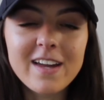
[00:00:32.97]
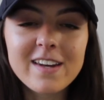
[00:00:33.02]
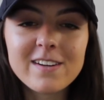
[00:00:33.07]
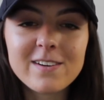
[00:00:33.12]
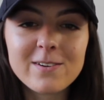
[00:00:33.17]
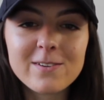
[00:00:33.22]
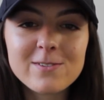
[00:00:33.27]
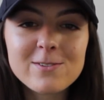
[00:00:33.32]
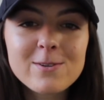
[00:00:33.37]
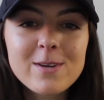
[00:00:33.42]
I
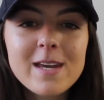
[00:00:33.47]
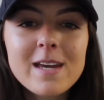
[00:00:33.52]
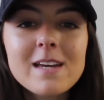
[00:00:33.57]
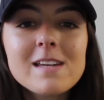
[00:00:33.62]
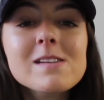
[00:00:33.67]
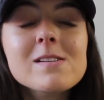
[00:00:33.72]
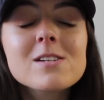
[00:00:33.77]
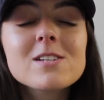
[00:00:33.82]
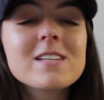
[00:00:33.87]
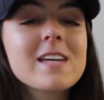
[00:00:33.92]
don't. You
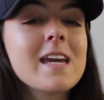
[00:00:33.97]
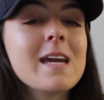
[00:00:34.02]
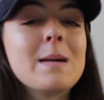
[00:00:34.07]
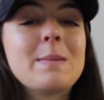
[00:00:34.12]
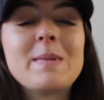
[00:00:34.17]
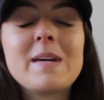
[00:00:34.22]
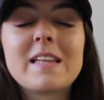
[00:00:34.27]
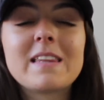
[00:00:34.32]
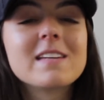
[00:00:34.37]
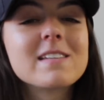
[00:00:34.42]
can't. You just
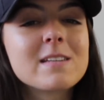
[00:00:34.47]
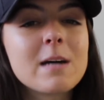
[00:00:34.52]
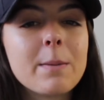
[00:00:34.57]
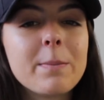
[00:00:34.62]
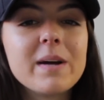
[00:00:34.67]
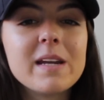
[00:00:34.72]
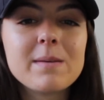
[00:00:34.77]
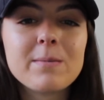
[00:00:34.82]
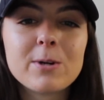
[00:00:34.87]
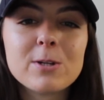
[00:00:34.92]
can't make this
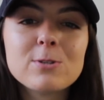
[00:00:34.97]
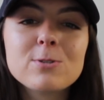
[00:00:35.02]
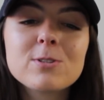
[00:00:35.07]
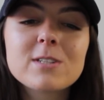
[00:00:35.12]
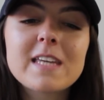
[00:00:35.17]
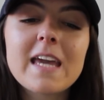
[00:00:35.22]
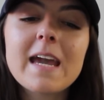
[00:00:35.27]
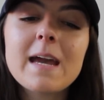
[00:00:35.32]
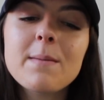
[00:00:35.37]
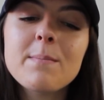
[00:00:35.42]
up anymore. You
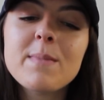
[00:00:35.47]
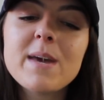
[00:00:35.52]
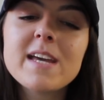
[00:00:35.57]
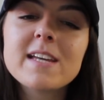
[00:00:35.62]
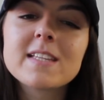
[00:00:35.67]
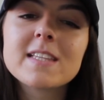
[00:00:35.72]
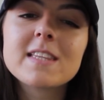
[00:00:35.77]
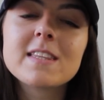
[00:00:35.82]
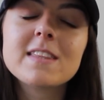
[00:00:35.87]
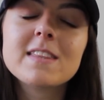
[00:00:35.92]
just can't
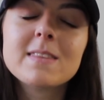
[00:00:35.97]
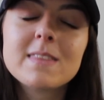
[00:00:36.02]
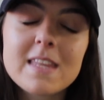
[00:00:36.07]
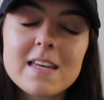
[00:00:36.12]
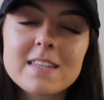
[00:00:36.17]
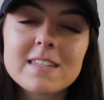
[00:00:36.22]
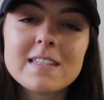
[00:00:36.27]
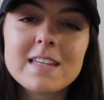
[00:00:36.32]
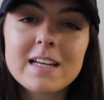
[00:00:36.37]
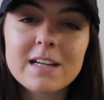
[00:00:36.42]
make
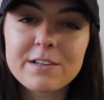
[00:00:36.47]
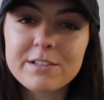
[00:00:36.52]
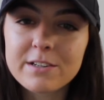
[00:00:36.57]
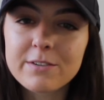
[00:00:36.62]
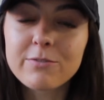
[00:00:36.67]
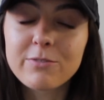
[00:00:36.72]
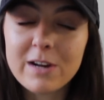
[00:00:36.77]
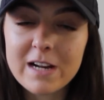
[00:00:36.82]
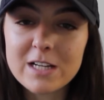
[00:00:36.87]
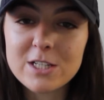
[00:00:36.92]
this
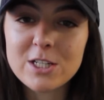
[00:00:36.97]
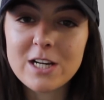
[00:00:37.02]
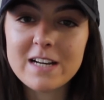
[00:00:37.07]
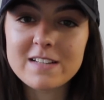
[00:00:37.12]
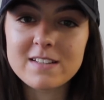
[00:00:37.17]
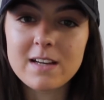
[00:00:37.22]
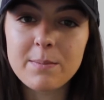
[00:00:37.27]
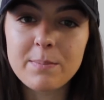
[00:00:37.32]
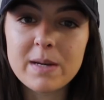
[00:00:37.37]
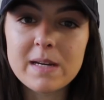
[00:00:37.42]
Knick
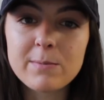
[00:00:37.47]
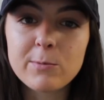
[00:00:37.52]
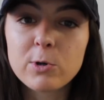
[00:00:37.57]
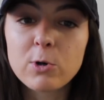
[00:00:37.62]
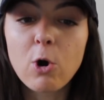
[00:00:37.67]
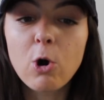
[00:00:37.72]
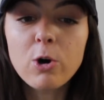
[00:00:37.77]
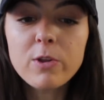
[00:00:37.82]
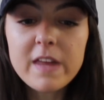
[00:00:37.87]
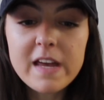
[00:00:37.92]
franchise up anymore.
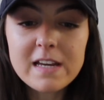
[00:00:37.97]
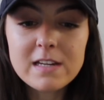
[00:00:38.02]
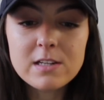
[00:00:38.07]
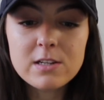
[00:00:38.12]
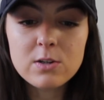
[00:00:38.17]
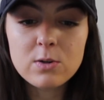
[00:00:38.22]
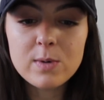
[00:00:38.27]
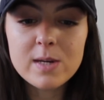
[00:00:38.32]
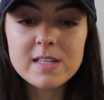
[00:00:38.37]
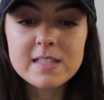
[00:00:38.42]
All they
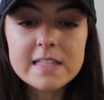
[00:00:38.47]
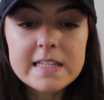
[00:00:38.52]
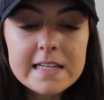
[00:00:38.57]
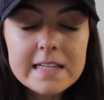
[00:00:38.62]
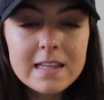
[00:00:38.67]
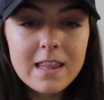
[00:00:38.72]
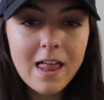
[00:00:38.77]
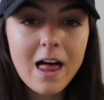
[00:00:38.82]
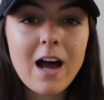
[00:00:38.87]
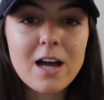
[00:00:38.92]
do is
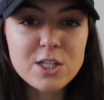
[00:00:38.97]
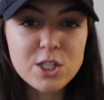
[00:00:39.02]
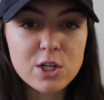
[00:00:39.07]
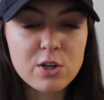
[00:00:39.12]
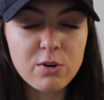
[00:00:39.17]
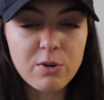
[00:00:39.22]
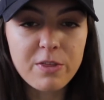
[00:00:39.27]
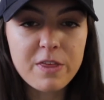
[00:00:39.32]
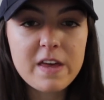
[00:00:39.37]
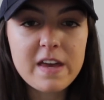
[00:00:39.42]

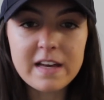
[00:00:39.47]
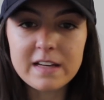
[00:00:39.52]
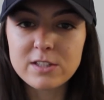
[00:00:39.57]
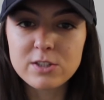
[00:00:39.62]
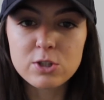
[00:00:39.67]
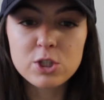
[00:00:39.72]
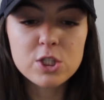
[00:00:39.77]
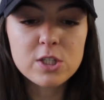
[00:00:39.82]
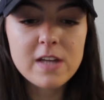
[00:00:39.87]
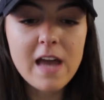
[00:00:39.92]
illogical
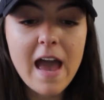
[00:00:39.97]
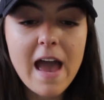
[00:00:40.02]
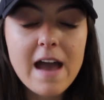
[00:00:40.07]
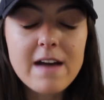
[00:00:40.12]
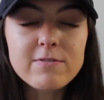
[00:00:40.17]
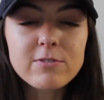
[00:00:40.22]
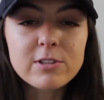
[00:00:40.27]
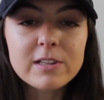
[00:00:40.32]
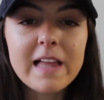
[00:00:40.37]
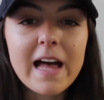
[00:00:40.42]
things. They're just
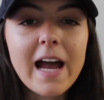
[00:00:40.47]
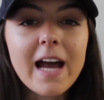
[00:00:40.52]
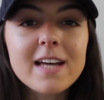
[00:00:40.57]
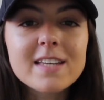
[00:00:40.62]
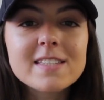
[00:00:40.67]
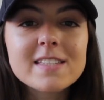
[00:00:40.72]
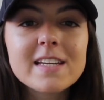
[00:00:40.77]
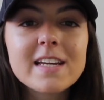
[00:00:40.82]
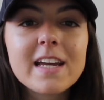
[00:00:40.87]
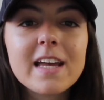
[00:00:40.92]

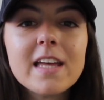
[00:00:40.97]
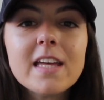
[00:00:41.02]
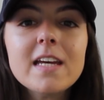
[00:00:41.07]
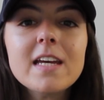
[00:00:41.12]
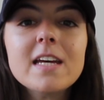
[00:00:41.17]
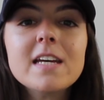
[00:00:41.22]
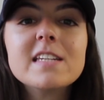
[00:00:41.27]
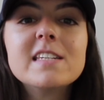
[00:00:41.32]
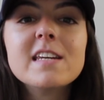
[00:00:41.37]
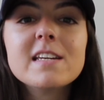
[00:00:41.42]
everlasting
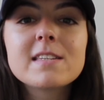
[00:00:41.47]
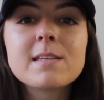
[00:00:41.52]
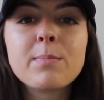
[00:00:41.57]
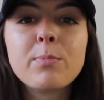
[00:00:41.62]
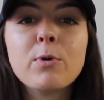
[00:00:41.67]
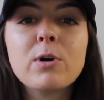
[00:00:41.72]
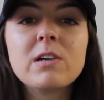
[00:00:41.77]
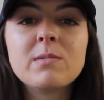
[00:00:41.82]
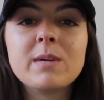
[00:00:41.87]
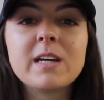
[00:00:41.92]

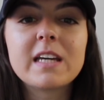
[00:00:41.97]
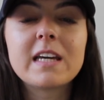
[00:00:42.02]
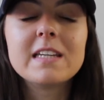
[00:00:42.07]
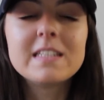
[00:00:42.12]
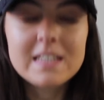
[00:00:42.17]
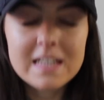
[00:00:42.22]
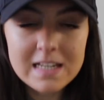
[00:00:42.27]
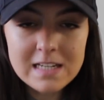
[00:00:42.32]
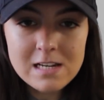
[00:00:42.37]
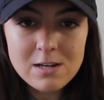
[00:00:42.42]
disappointment,
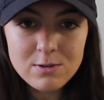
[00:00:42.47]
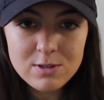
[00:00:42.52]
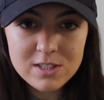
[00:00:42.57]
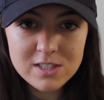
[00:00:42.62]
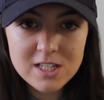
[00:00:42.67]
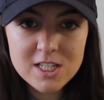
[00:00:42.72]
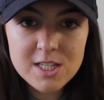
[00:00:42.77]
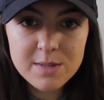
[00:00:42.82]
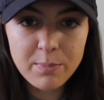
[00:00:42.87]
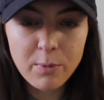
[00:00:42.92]
continuous
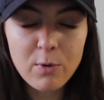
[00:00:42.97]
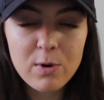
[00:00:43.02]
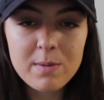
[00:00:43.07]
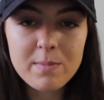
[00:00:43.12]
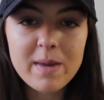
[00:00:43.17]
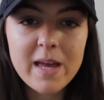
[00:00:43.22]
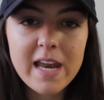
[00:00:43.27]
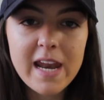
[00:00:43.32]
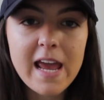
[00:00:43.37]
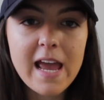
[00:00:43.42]

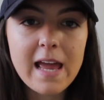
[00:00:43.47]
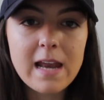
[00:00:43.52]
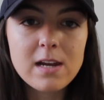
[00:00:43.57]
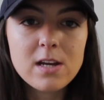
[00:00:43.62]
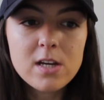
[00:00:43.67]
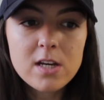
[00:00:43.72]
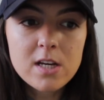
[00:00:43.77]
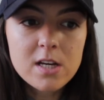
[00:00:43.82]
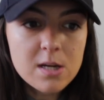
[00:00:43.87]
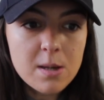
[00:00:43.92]
disappointment,
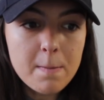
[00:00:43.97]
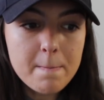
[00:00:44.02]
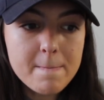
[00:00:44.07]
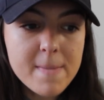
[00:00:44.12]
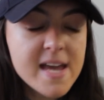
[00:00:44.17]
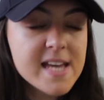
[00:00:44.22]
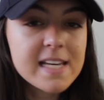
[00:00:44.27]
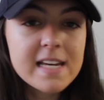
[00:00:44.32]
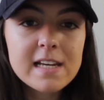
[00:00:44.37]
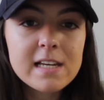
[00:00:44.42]
and
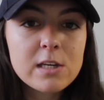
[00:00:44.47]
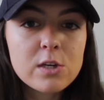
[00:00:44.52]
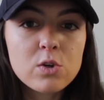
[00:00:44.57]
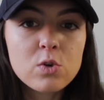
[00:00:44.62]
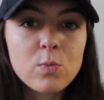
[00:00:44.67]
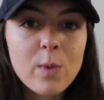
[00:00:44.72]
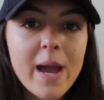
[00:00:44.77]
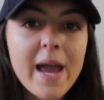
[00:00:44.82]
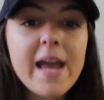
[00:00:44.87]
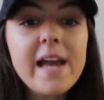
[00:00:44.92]
making
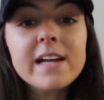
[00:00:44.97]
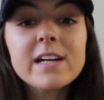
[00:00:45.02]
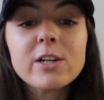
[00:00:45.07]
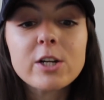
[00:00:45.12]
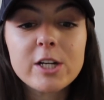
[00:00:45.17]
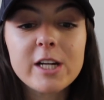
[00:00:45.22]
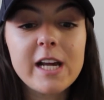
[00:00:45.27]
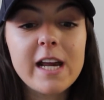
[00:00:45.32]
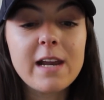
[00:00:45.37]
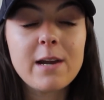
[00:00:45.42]
you
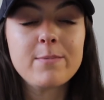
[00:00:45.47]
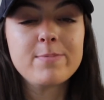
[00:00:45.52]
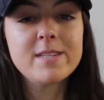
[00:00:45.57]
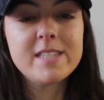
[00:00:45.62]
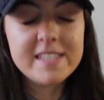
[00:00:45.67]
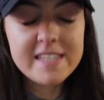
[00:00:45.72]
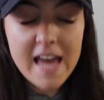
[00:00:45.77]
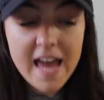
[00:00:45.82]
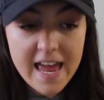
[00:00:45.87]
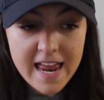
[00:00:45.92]
angry and
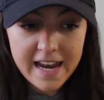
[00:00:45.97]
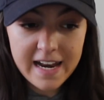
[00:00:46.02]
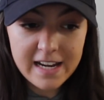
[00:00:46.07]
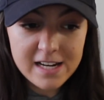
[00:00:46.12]
upset.